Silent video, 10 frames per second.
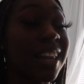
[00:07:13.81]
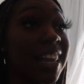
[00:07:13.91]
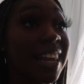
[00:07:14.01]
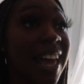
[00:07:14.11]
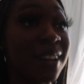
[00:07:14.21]
a
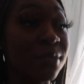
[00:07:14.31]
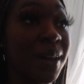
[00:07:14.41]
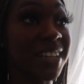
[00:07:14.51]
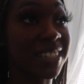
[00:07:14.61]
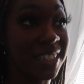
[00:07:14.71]
lot of
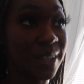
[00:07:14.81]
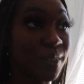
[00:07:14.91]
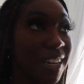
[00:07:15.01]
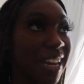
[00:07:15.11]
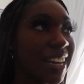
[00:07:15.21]

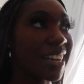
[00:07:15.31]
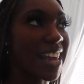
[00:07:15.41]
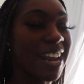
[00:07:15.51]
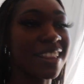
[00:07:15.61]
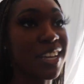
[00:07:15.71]
positivity and a
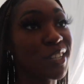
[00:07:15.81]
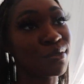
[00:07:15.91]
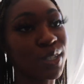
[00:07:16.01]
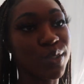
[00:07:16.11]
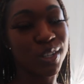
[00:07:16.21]
lot of things
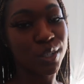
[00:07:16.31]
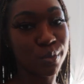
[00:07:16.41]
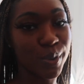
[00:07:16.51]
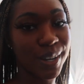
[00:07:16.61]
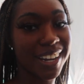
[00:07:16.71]
from this vision
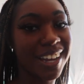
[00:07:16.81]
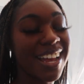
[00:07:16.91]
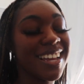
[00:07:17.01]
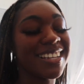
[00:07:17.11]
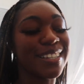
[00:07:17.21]
board.
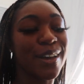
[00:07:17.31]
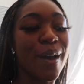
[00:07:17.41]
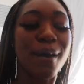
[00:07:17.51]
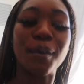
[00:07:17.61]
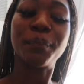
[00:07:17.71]
So
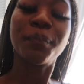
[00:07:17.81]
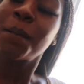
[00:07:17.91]
um,